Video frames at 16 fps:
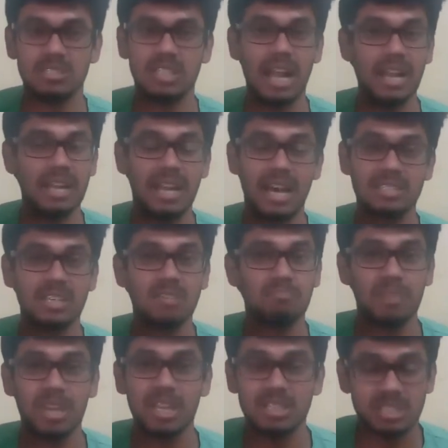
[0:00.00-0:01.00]
That
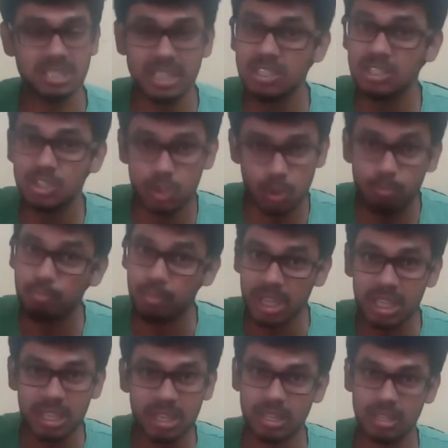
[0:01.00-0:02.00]
doesn't make sense to
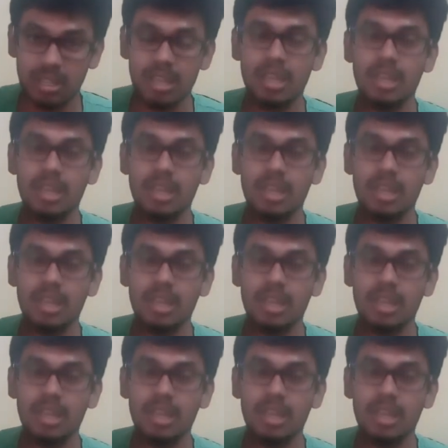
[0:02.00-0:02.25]
me.